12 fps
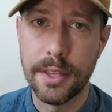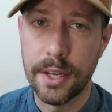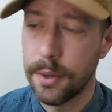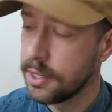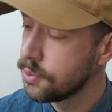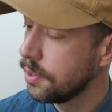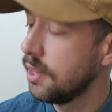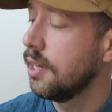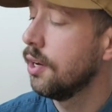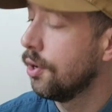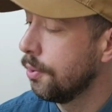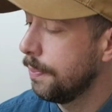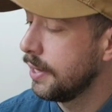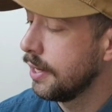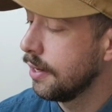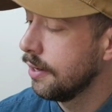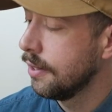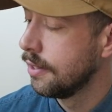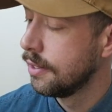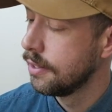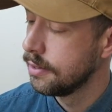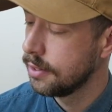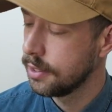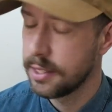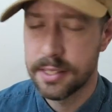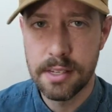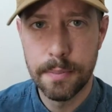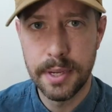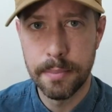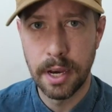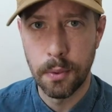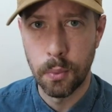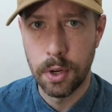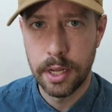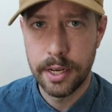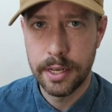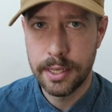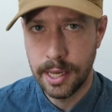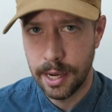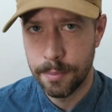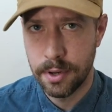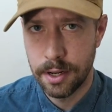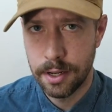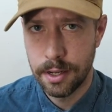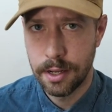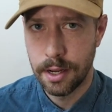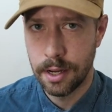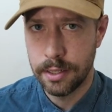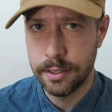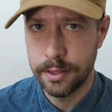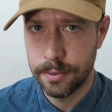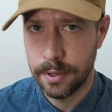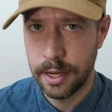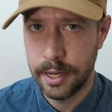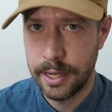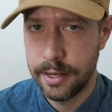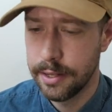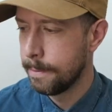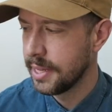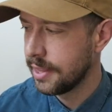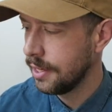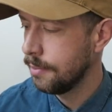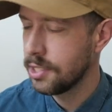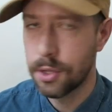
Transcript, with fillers: You know, I was really hoping that this could be my one camera on the ride, but the image